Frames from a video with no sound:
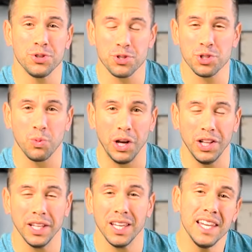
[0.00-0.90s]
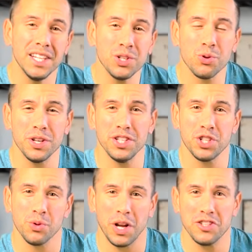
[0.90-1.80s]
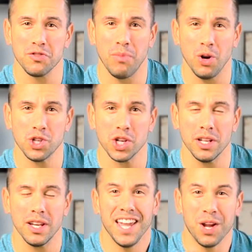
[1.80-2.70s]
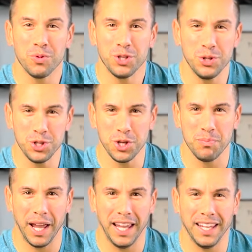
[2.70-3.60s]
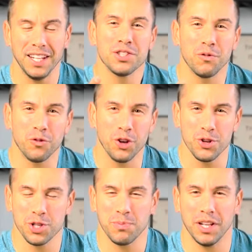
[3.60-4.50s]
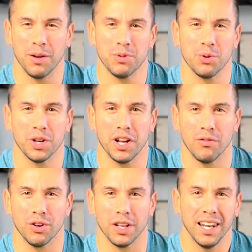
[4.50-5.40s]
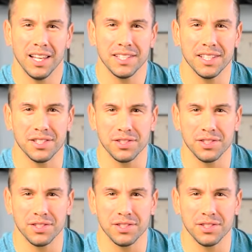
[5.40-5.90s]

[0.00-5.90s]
your swelling, increase your range of motion, and reduce your pain to further speed up your recovery. Let's get